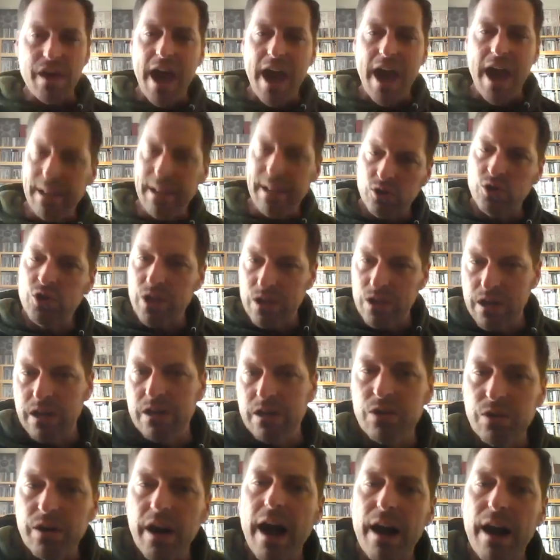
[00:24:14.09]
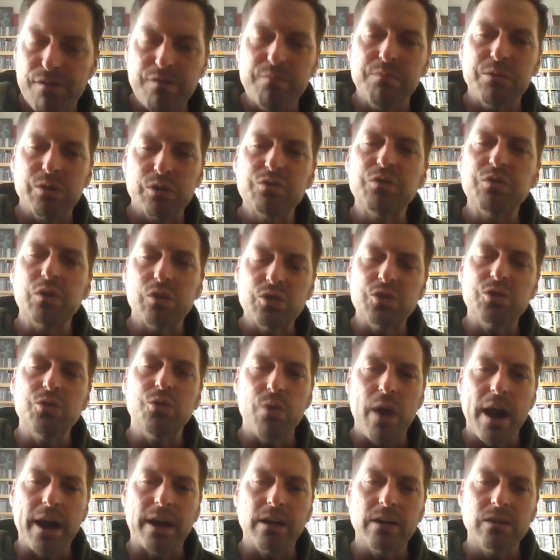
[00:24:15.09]
energy that you got from those first two
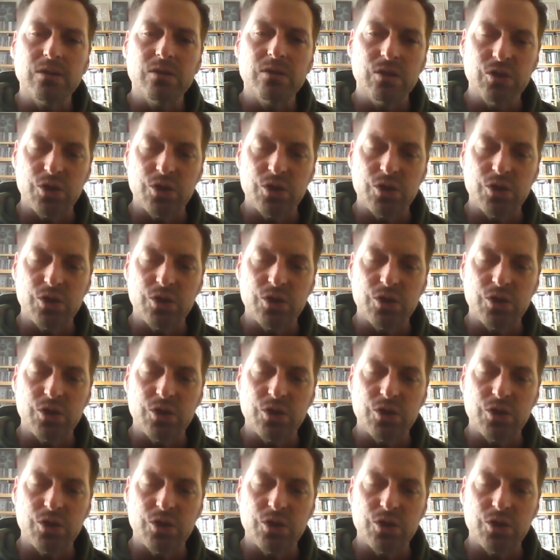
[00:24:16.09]
records.